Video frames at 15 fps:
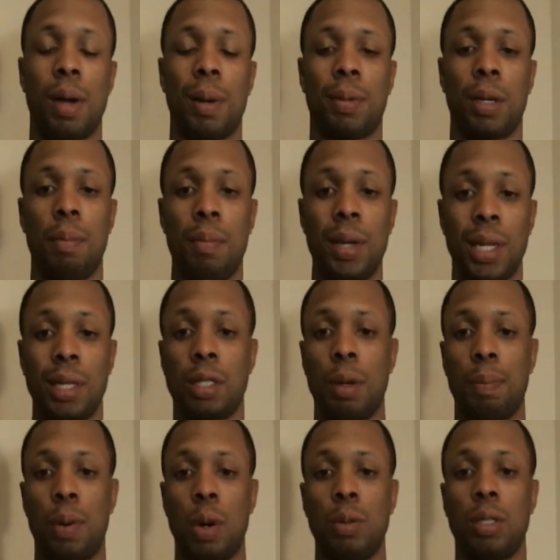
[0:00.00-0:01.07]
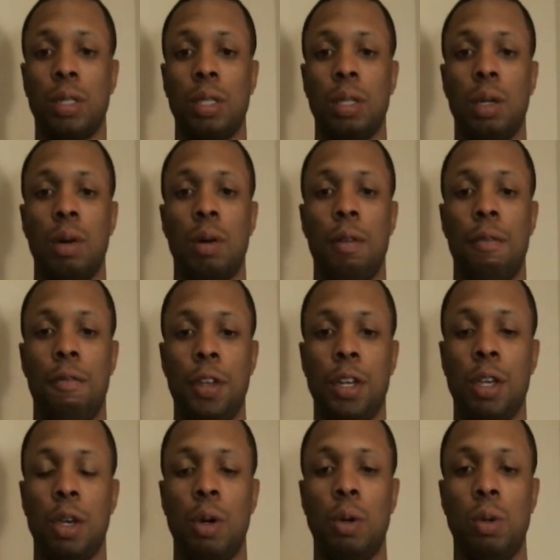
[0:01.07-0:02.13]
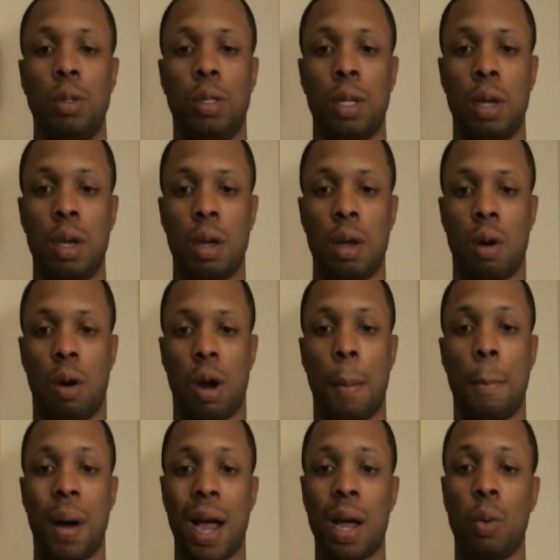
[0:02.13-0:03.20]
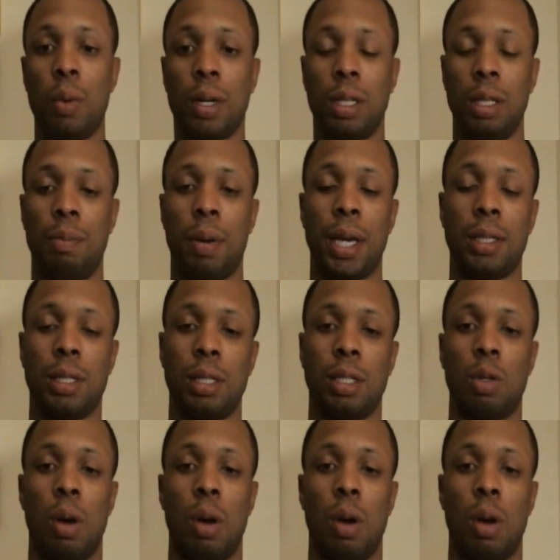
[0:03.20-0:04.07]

I'm committed to posting videos on a bi-weekly basis.